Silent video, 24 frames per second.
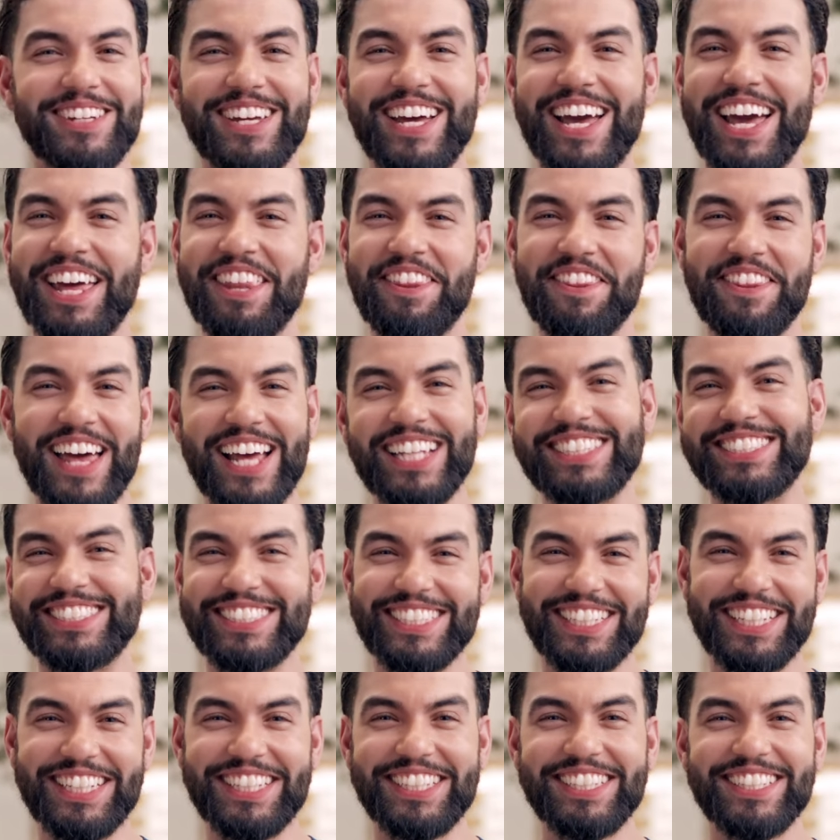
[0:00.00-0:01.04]
And that's
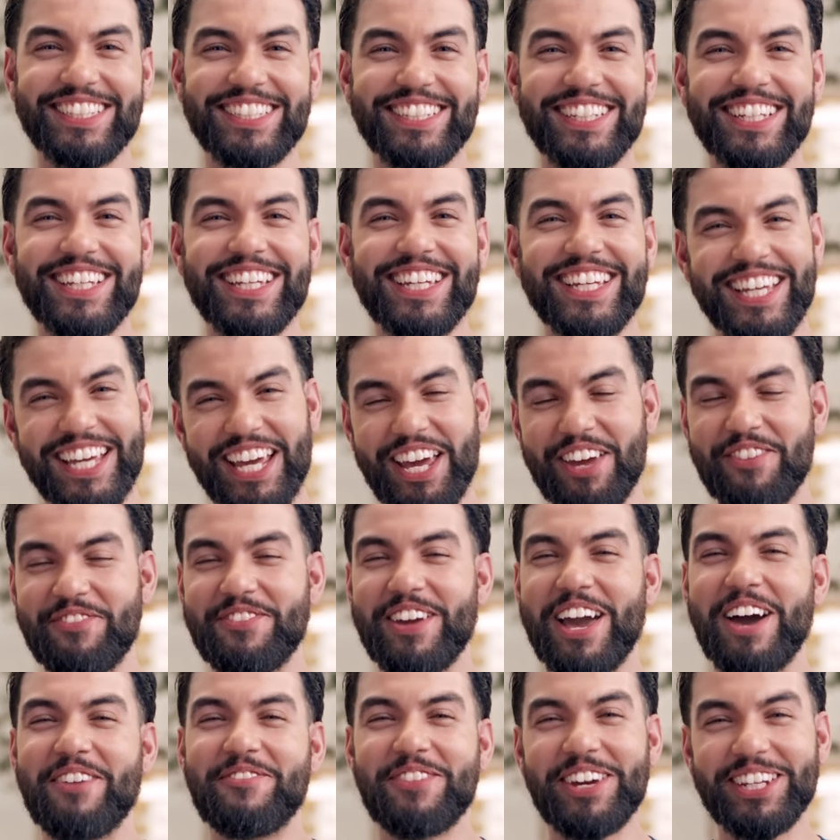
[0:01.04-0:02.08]
it. If you
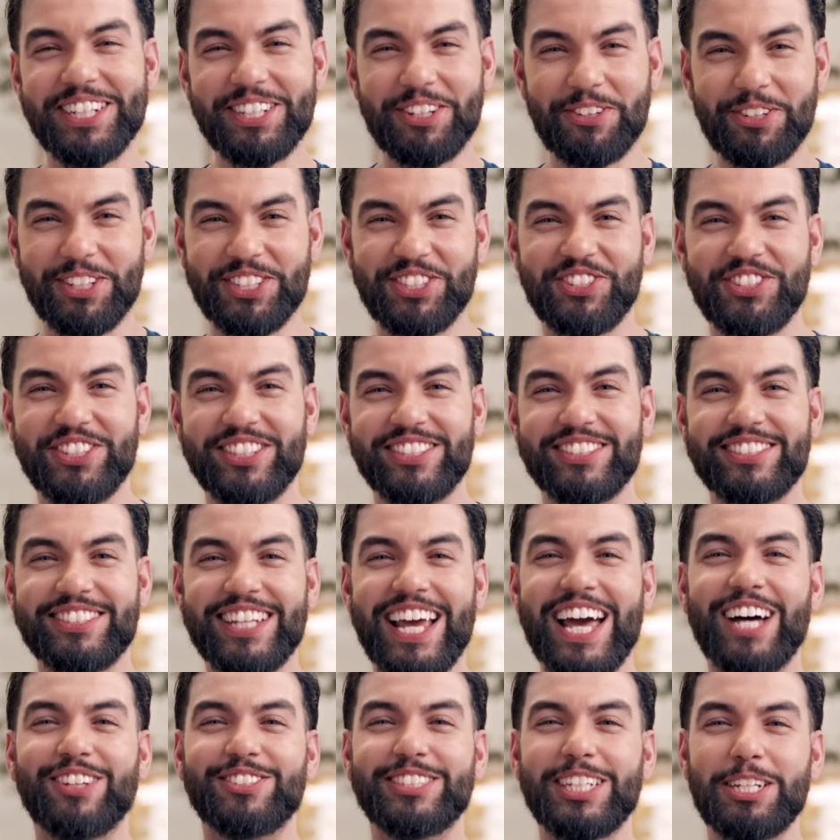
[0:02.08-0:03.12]
have any questions,
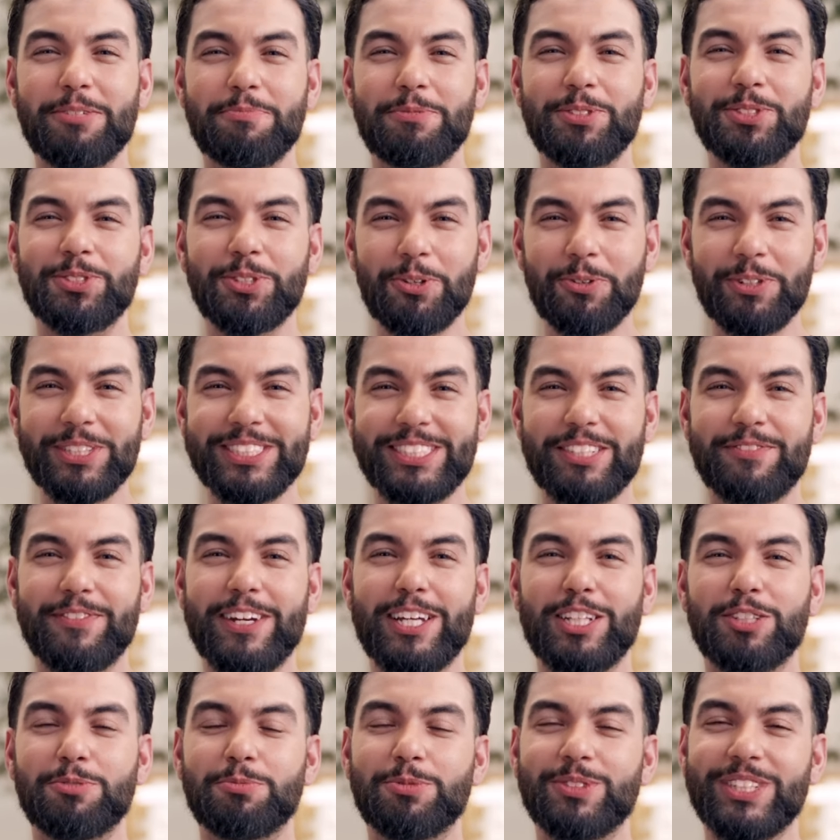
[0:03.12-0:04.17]
our team is always
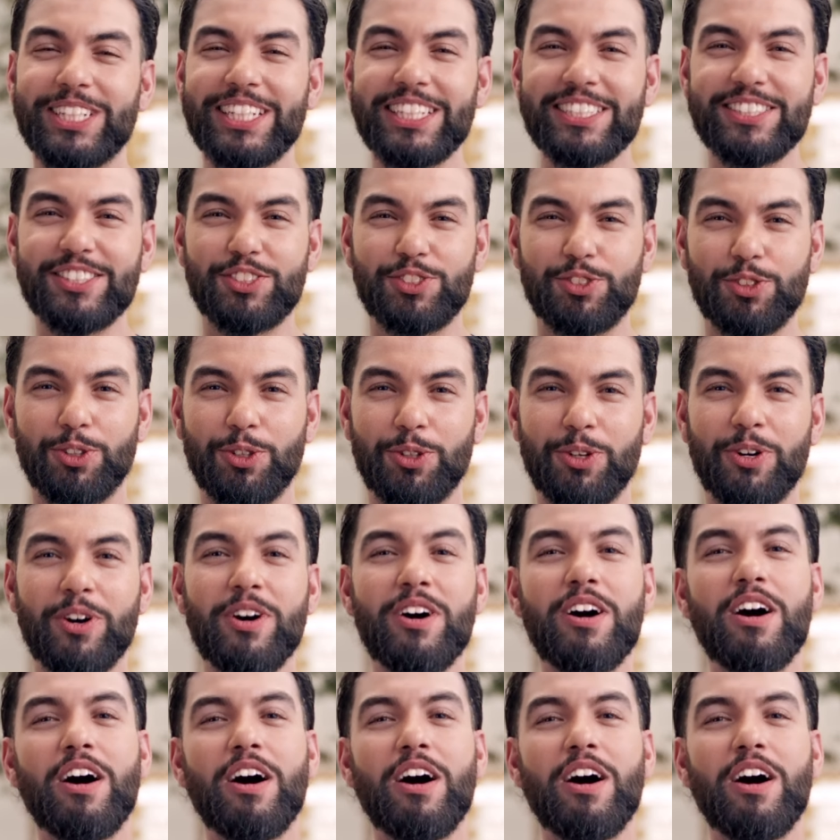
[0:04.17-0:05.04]
available in store,